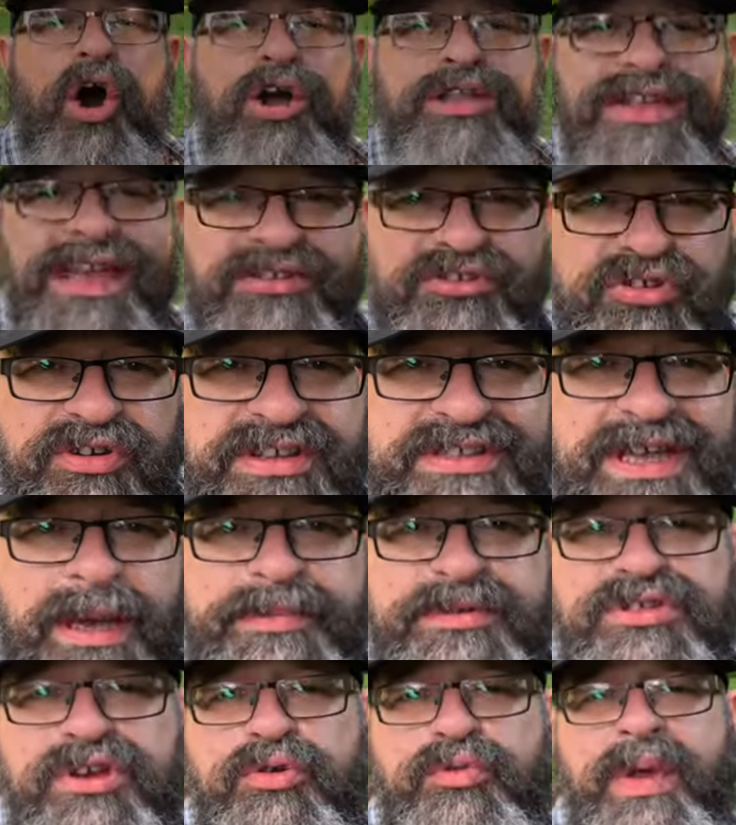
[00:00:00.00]
On yesterday's
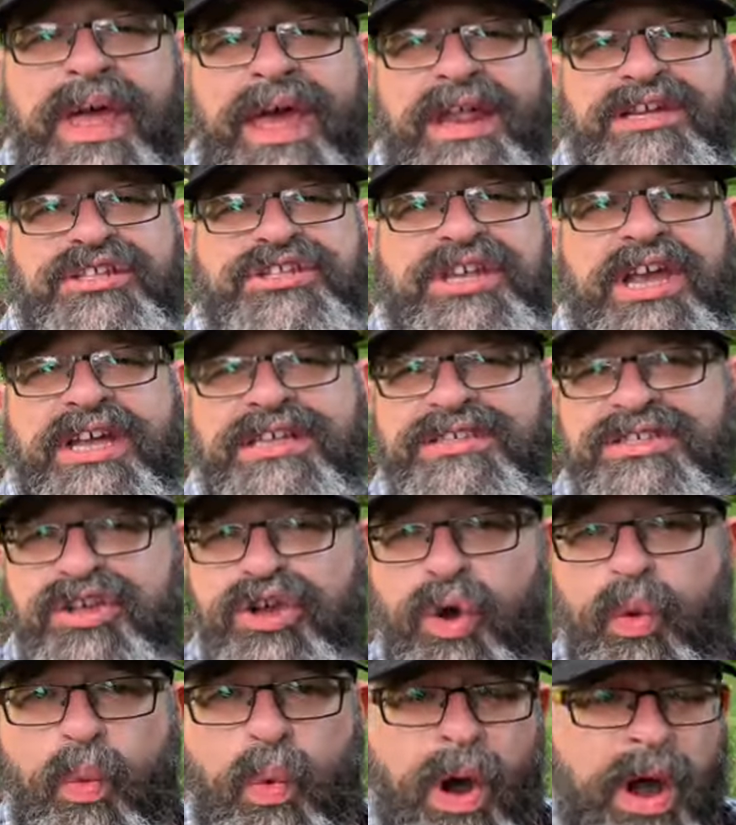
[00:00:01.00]
episode, we had a chance to
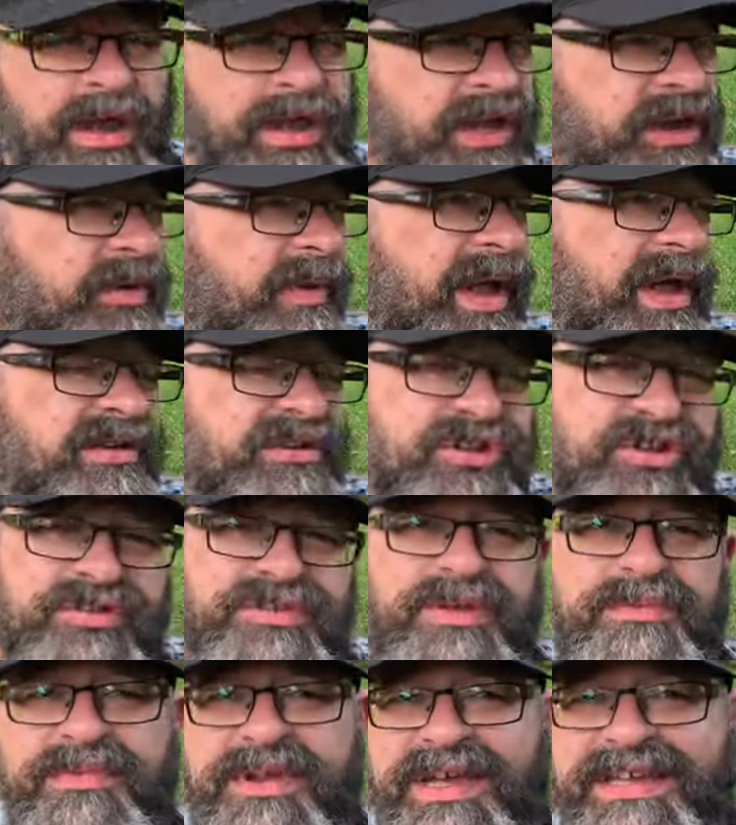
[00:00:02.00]
go walking around, do
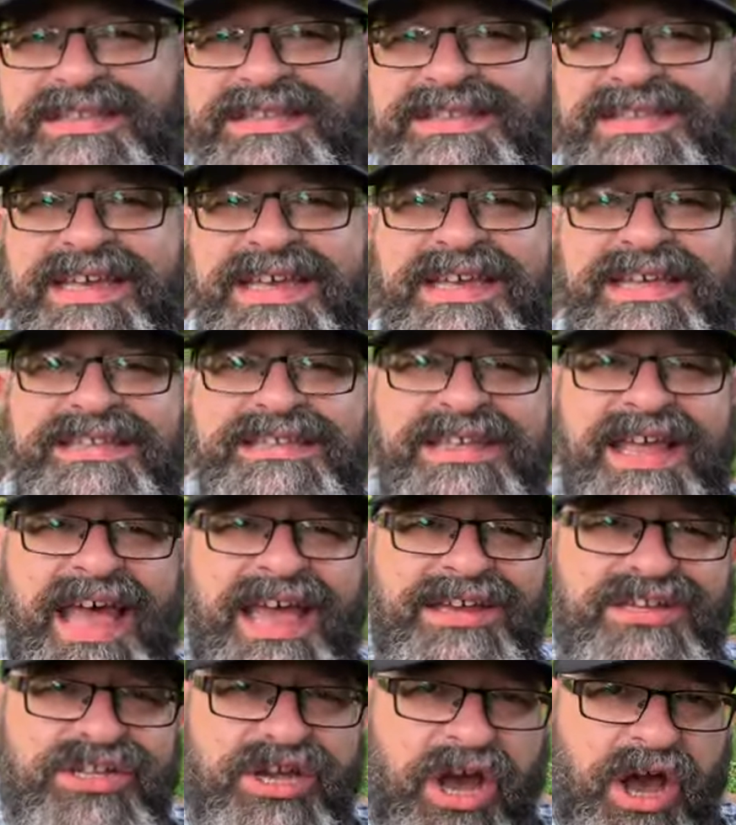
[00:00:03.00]
some nice scenes,
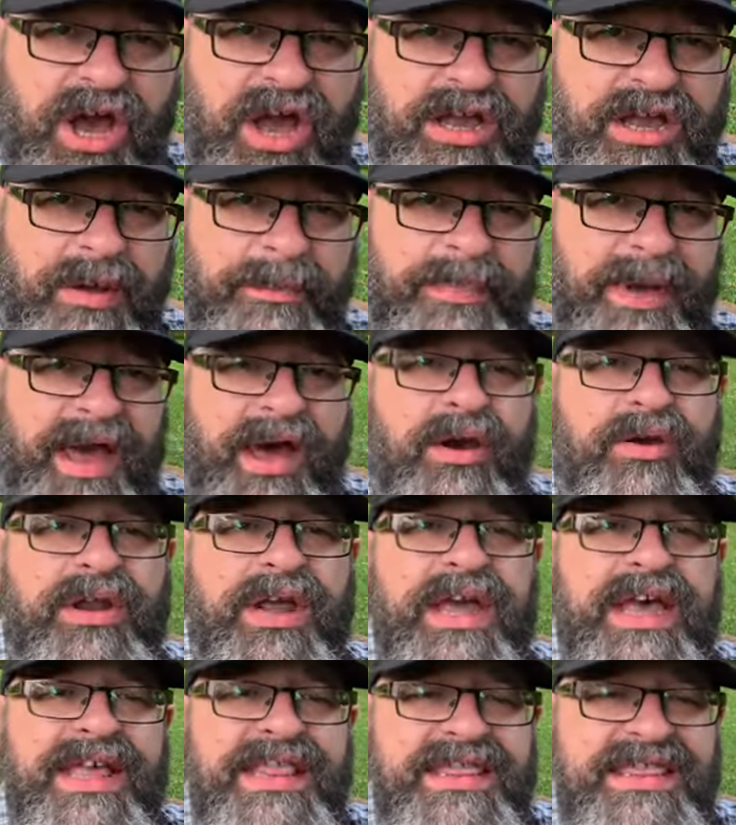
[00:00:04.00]
and talk about
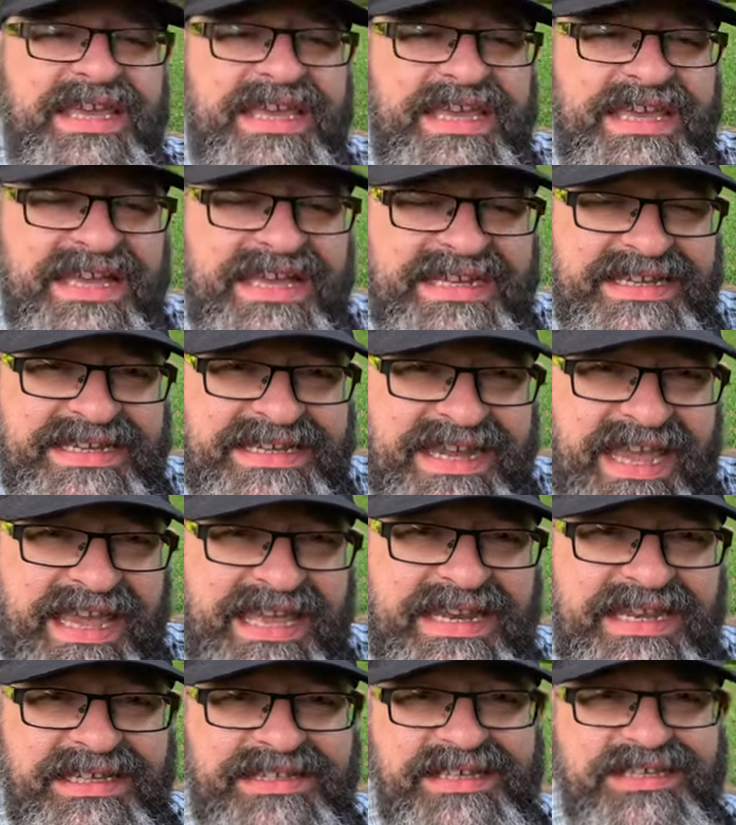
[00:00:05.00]
the
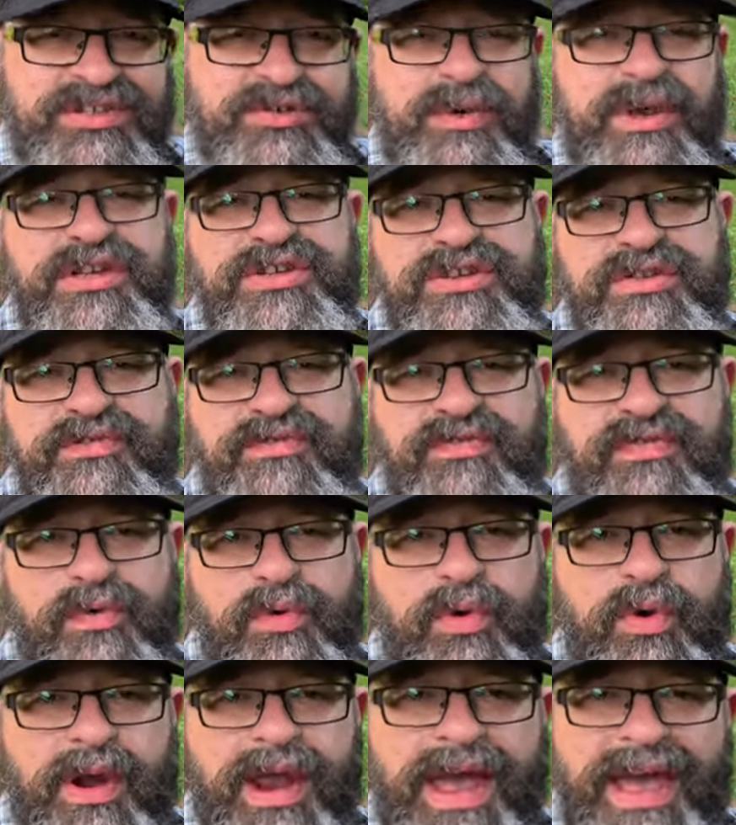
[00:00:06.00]
dating situation
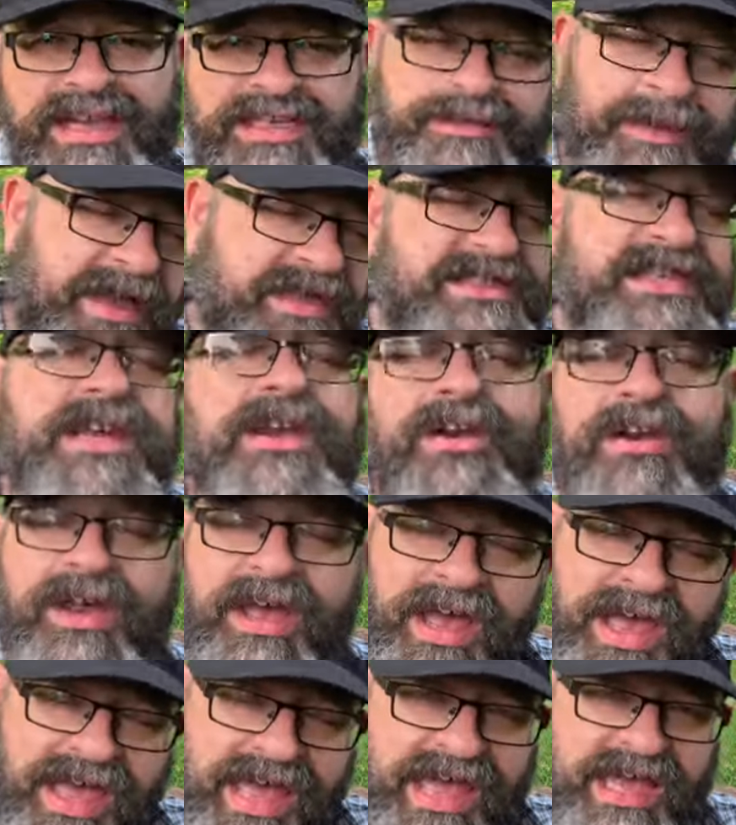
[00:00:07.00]
for expats here
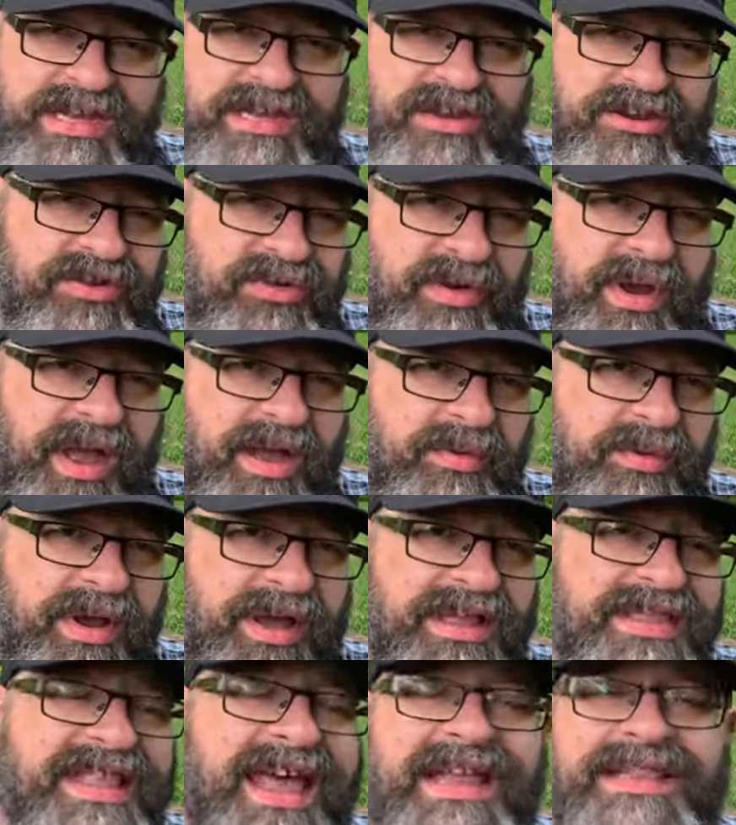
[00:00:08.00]
in
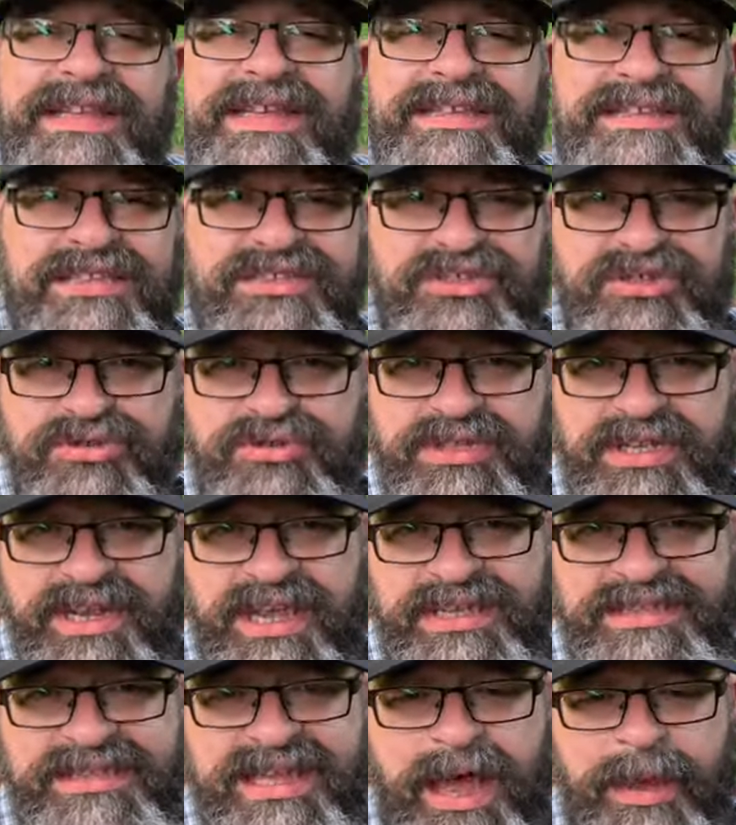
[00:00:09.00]
Nicaragua. And that leads us to
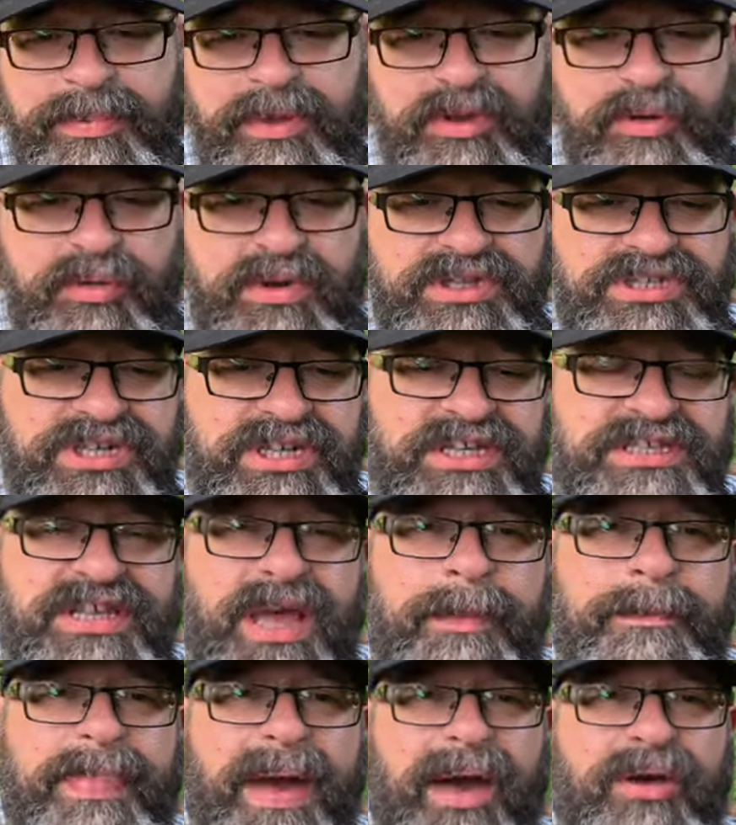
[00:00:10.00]
today's topic, which is
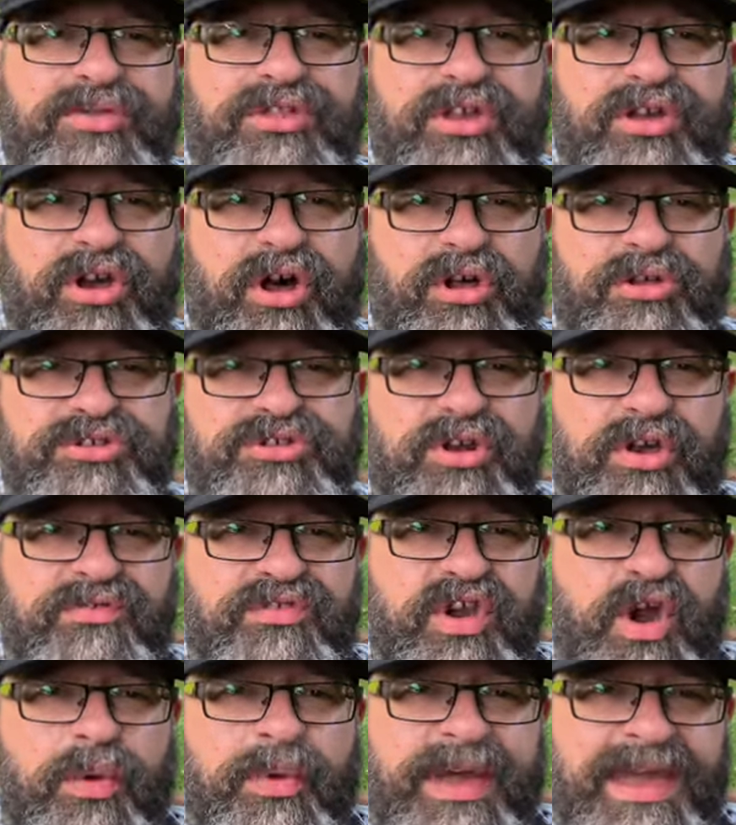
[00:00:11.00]
about the culture of
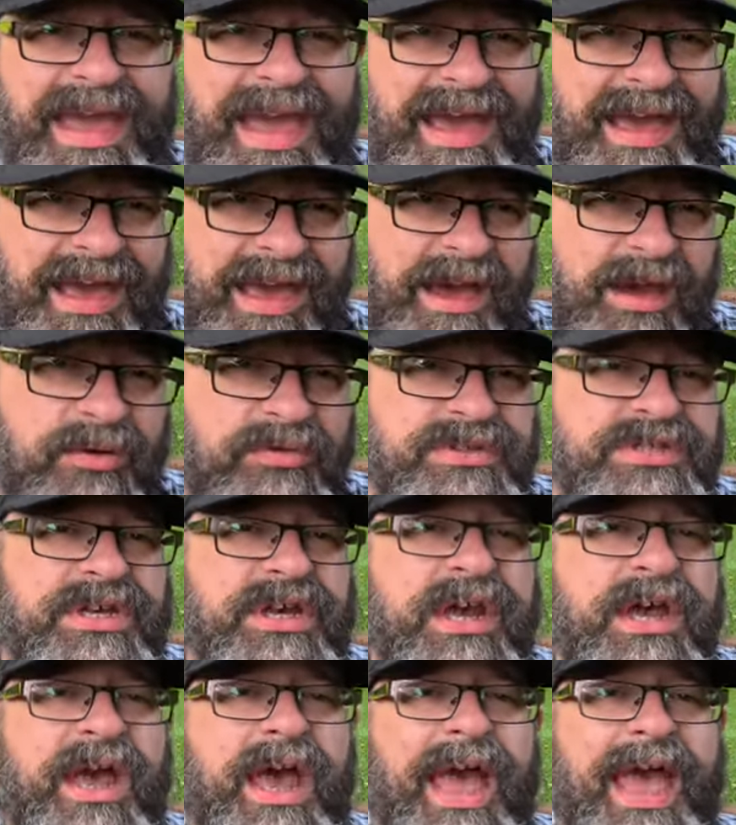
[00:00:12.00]
going out
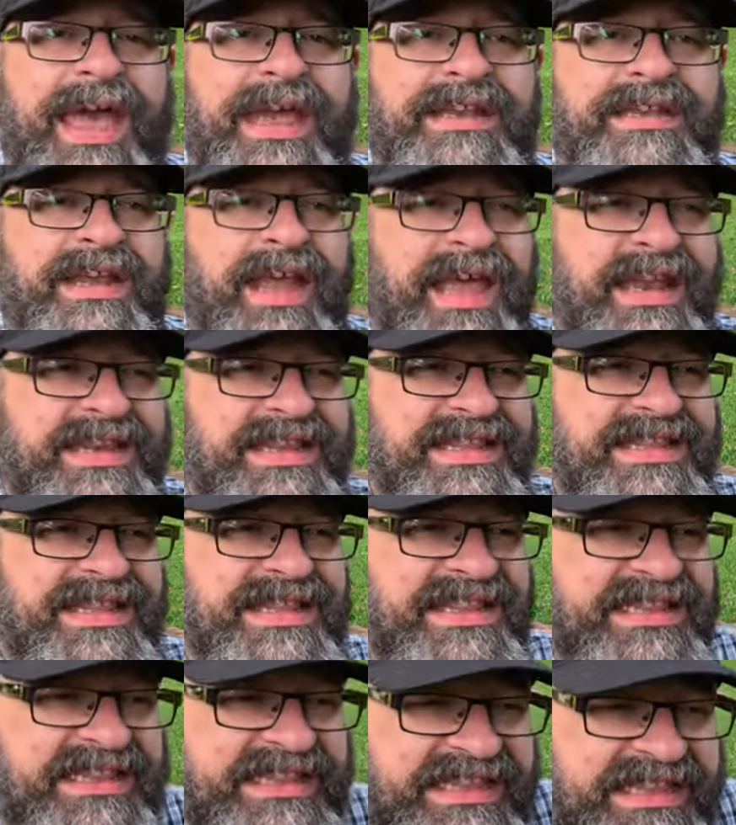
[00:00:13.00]
and
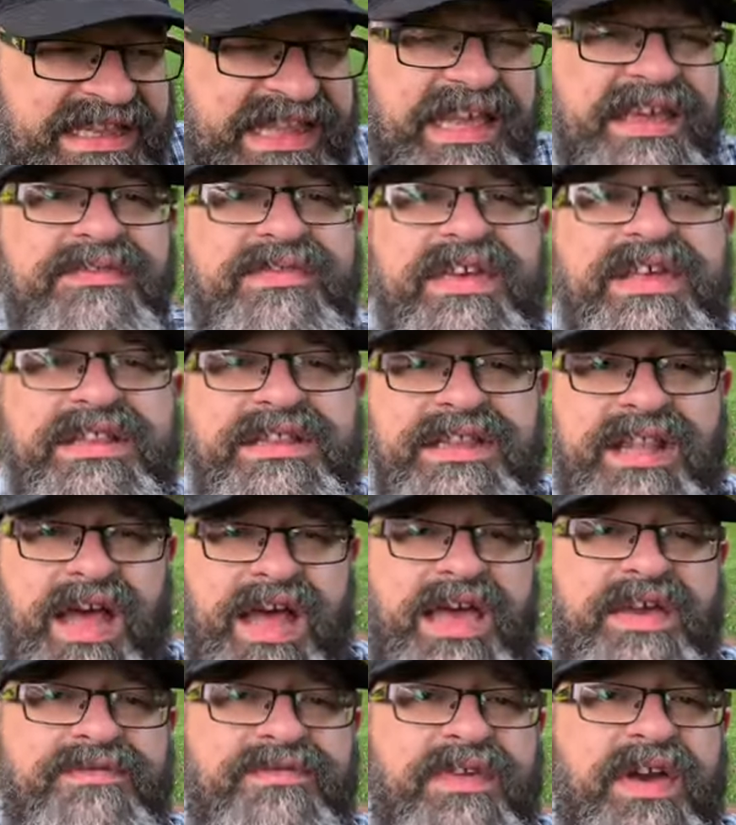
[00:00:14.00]
living
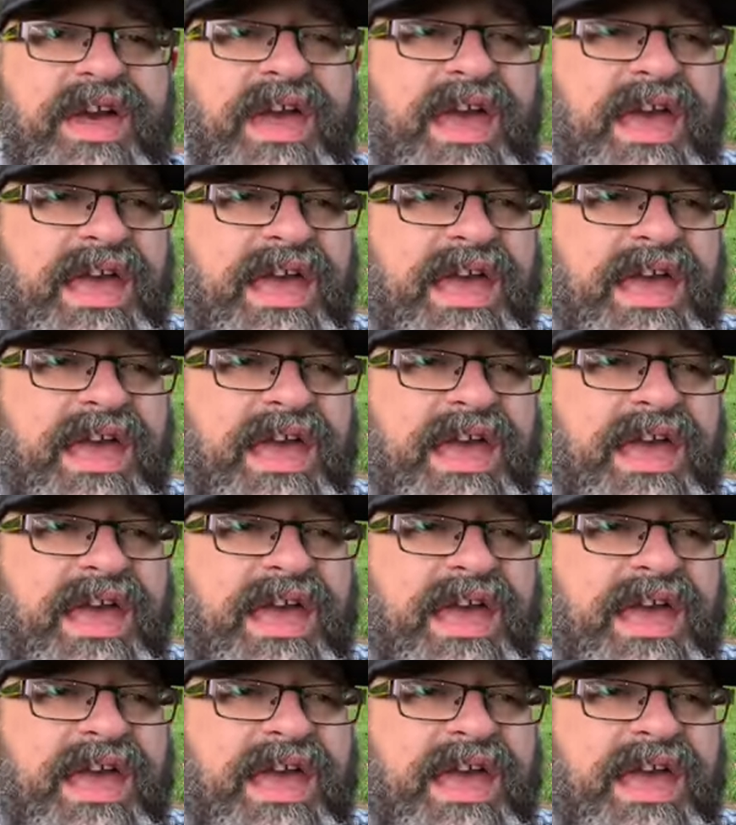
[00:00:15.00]
life